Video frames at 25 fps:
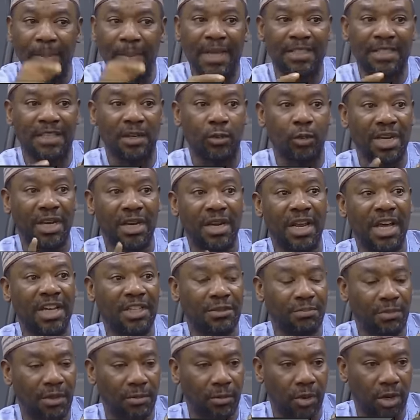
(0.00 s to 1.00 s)
person
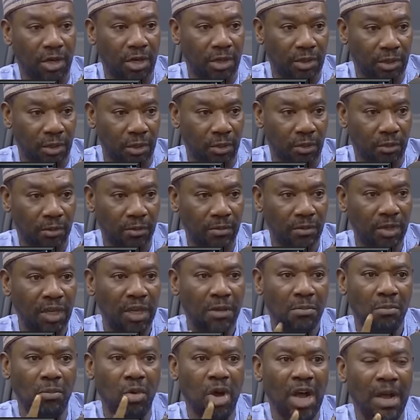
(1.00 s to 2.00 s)
messes away the money
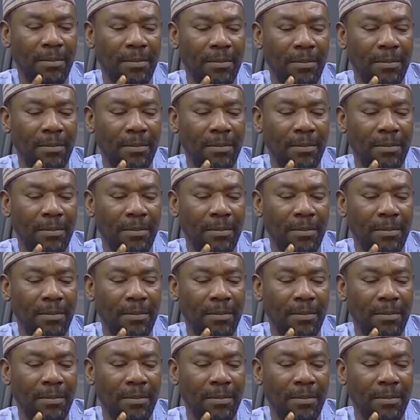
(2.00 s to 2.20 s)
so.